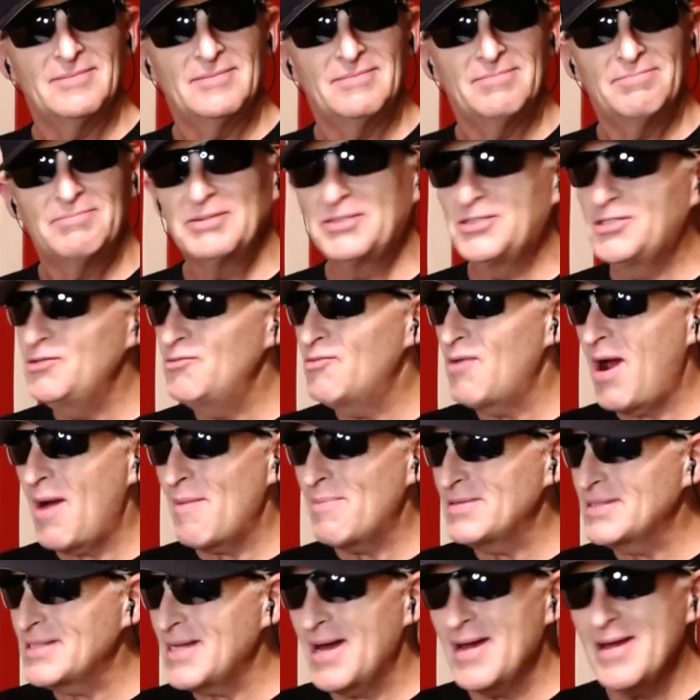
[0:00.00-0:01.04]
But you
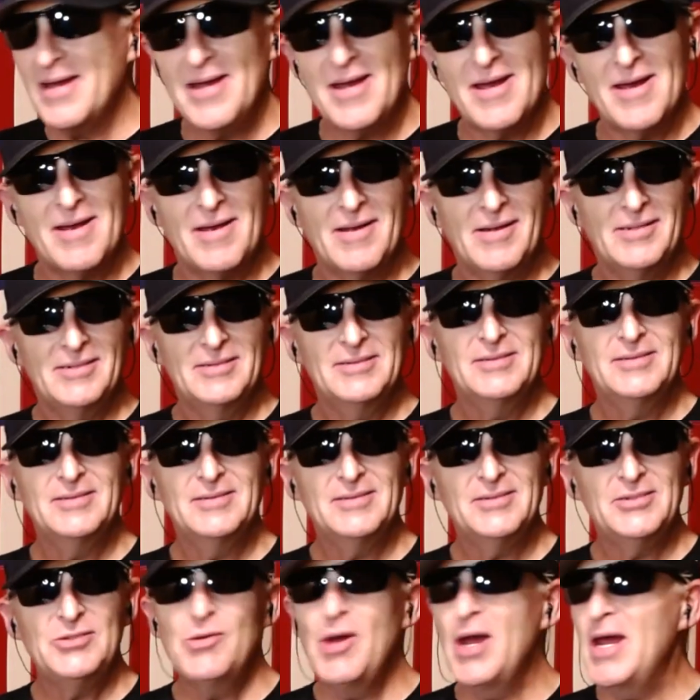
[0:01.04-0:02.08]
rappers out here,
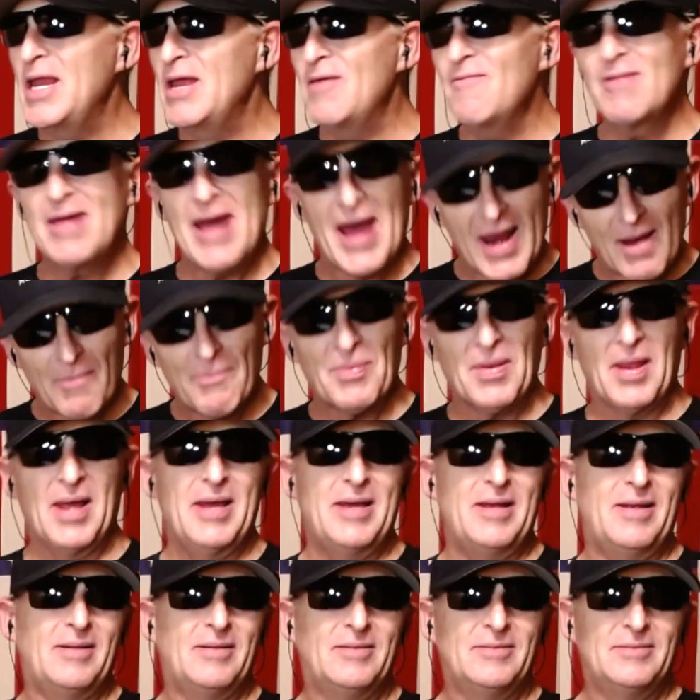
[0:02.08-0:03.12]
you ain't even got a plate.